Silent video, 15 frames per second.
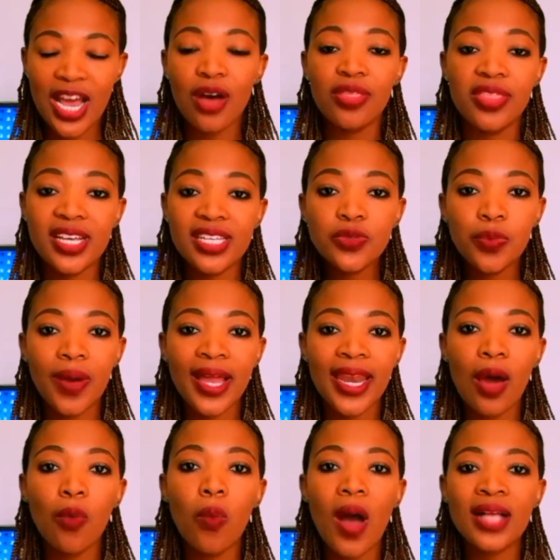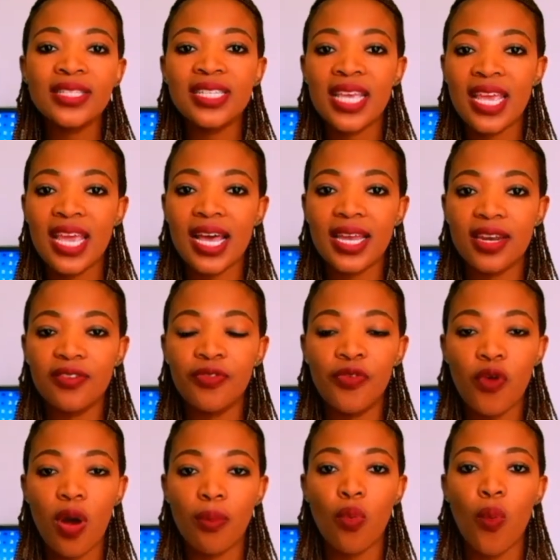Now this one I once heard it
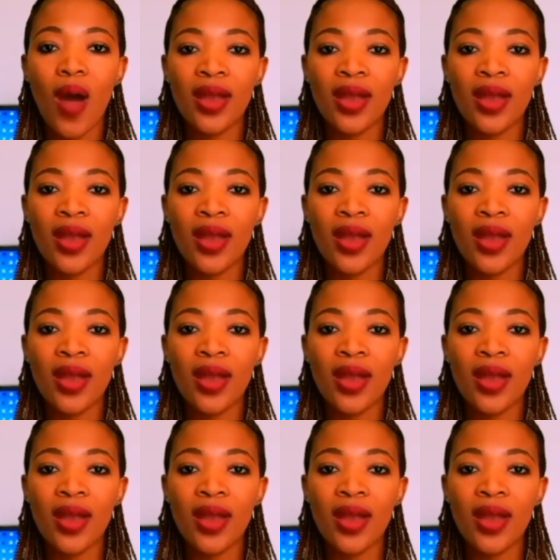from